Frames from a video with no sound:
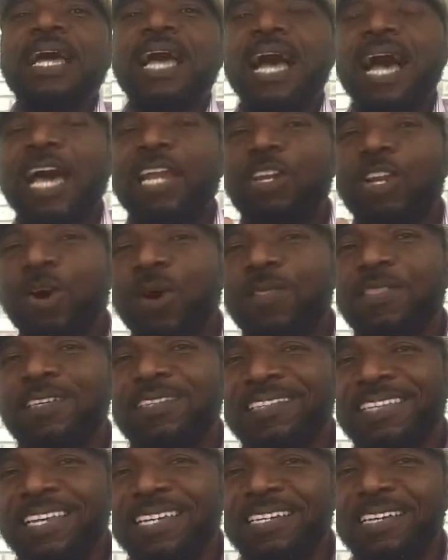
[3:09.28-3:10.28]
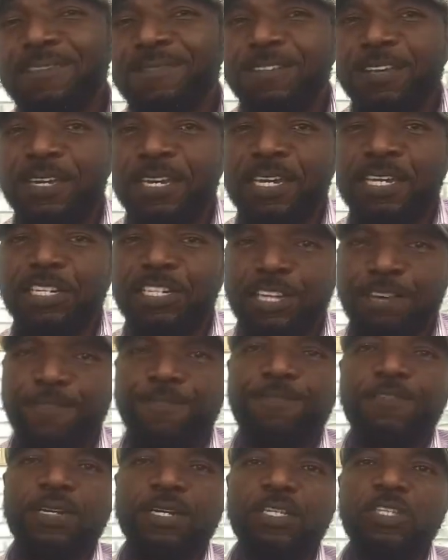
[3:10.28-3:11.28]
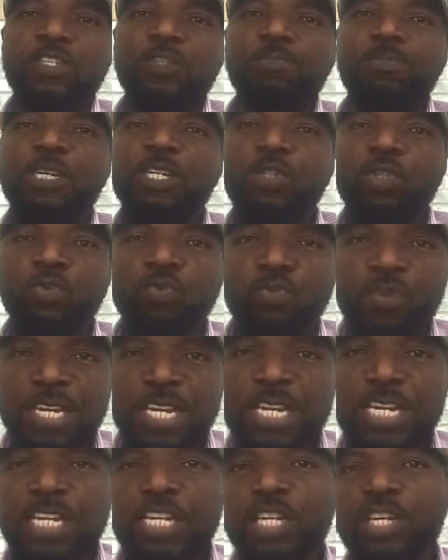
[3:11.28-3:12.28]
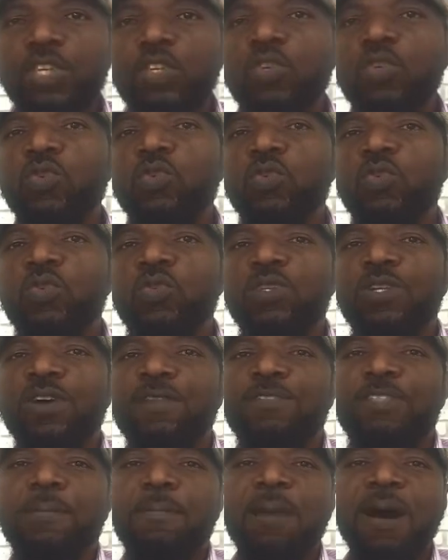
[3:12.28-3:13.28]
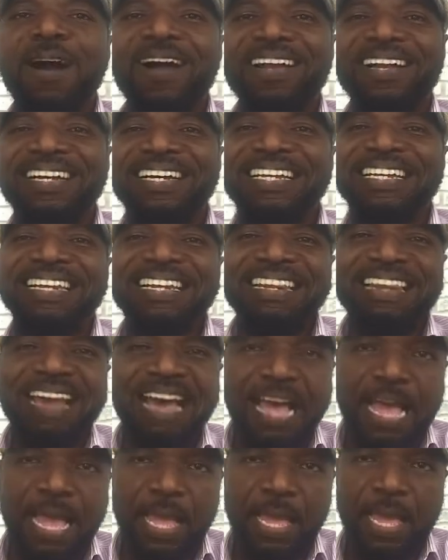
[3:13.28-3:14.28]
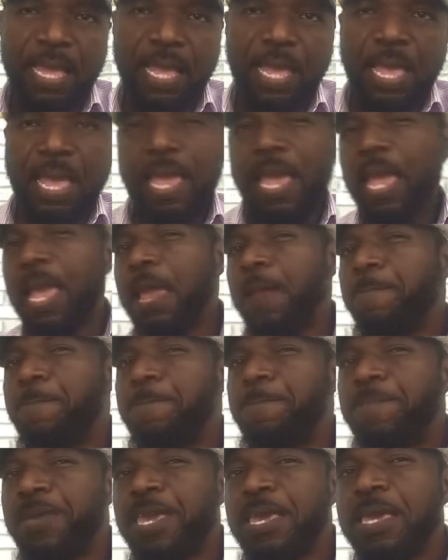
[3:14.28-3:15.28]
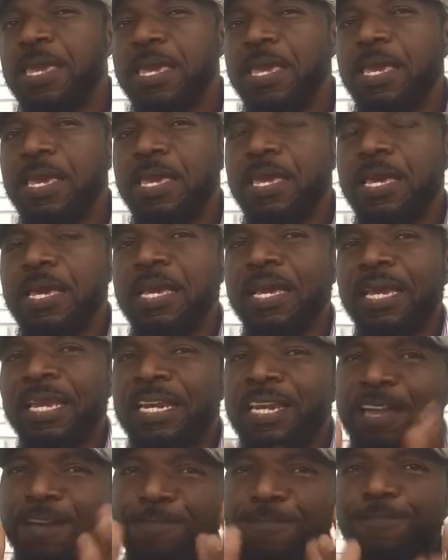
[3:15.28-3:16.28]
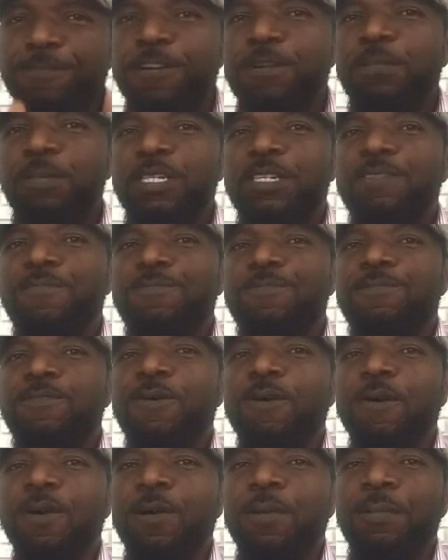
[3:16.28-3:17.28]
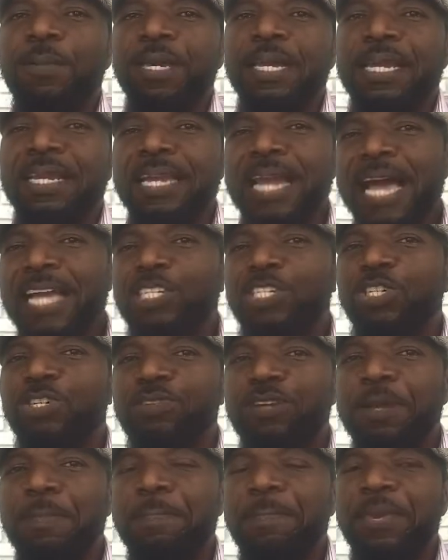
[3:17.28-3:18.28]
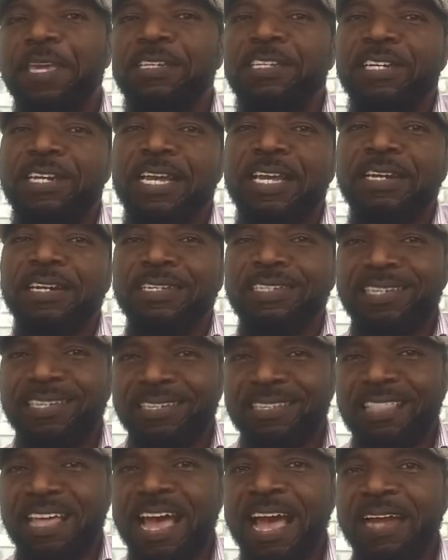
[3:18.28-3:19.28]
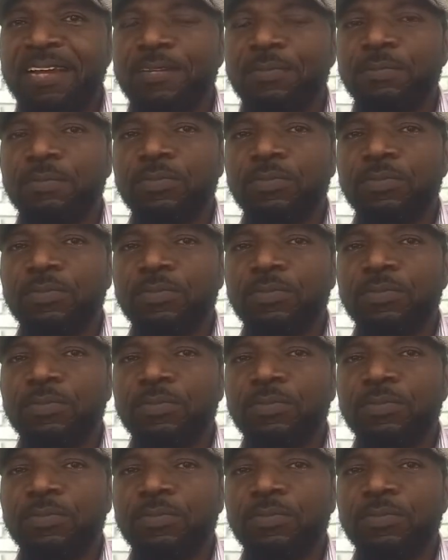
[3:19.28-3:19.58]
Another significant difference between the use of the marker na and be in the affirmative form in Nigerian Pidgin English is that